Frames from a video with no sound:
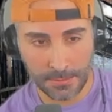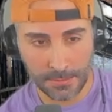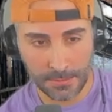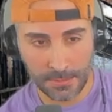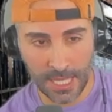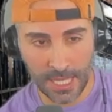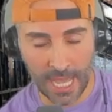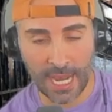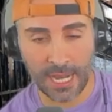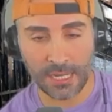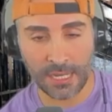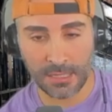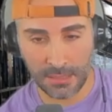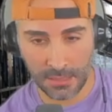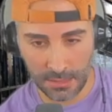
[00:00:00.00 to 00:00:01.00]
that
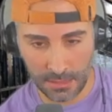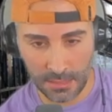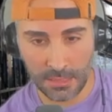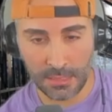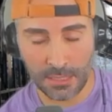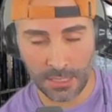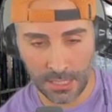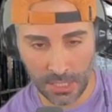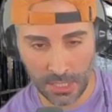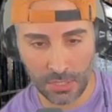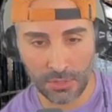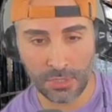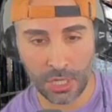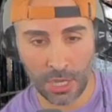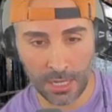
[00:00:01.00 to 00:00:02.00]

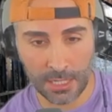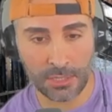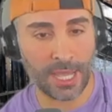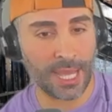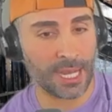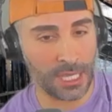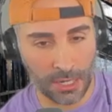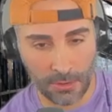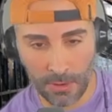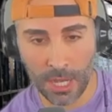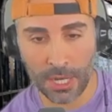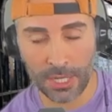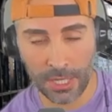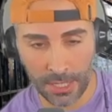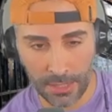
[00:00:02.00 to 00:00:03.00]
you talk to any
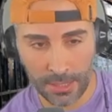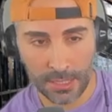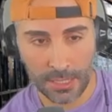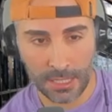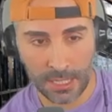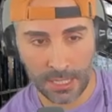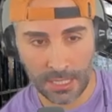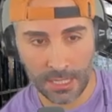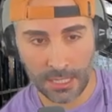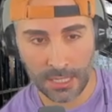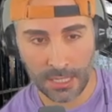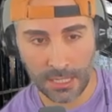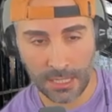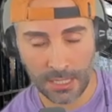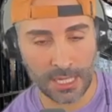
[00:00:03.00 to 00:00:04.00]
Iranian,
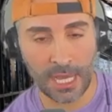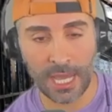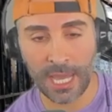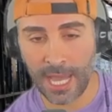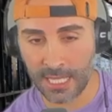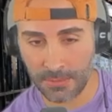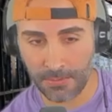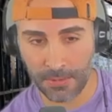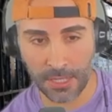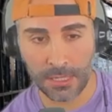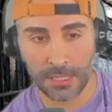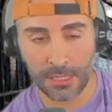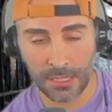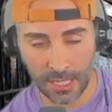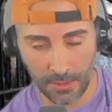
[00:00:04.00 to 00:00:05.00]
the diaspora,
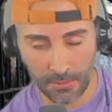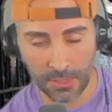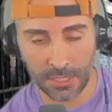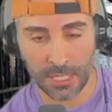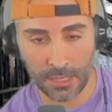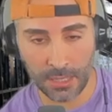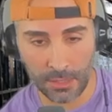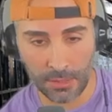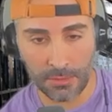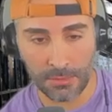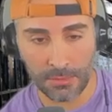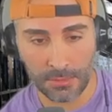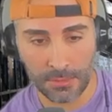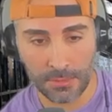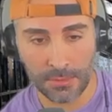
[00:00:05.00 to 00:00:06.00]
they will tell you.
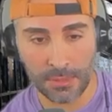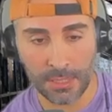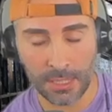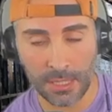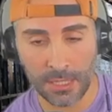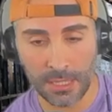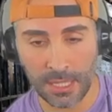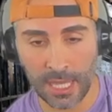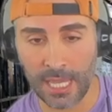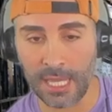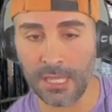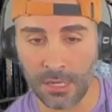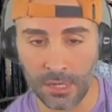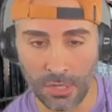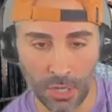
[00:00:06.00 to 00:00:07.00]
They
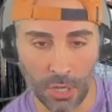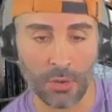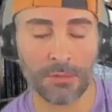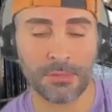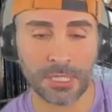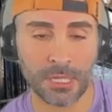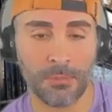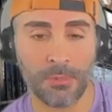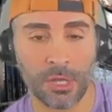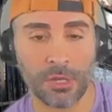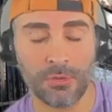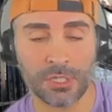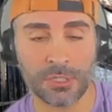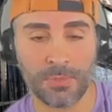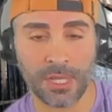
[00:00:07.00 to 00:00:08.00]
either know of someone
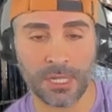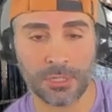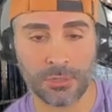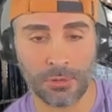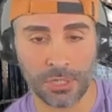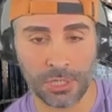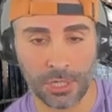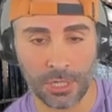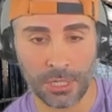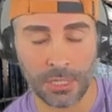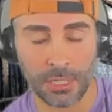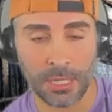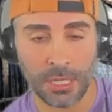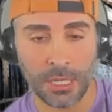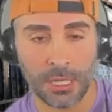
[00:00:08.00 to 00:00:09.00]
who's been tortured
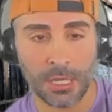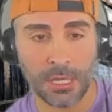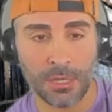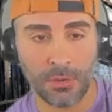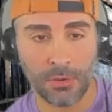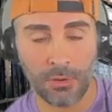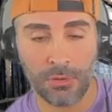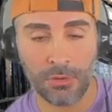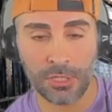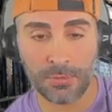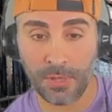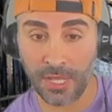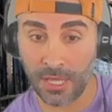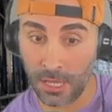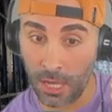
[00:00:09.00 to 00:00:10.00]
or who's
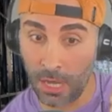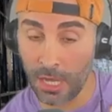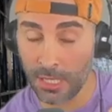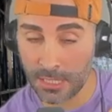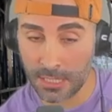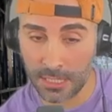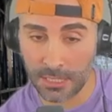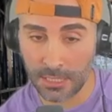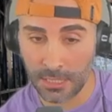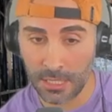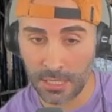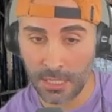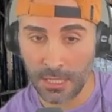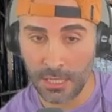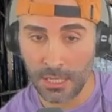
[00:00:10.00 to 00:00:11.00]
been lost,
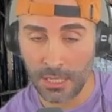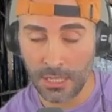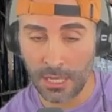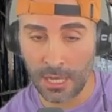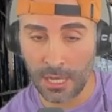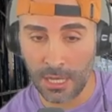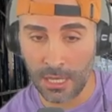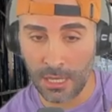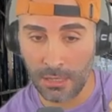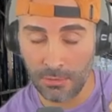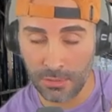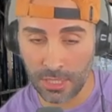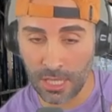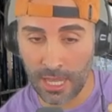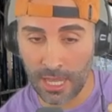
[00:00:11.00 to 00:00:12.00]

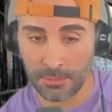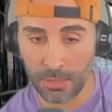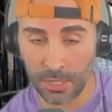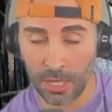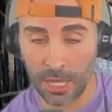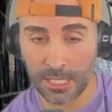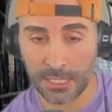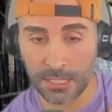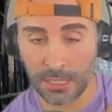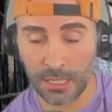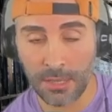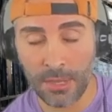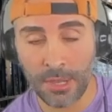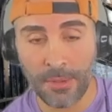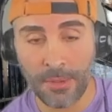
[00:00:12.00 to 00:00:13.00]
whose lives were lost,
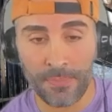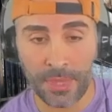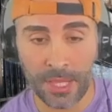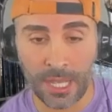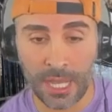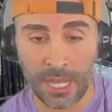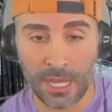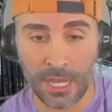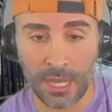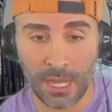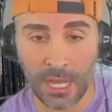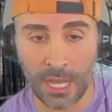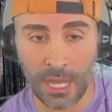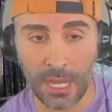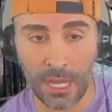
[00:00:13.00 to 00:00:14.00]

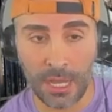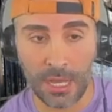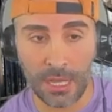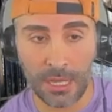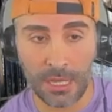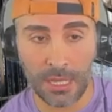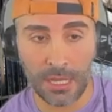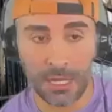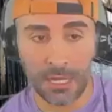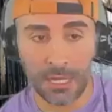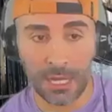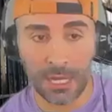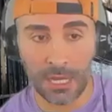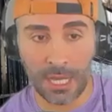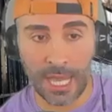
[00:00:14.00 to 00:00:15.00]
at
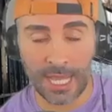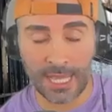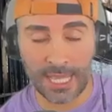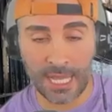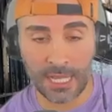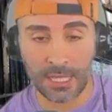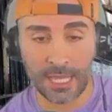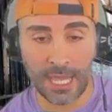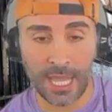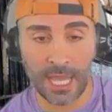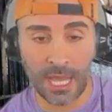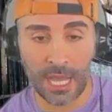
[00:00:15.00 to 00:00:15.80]
the end of the day,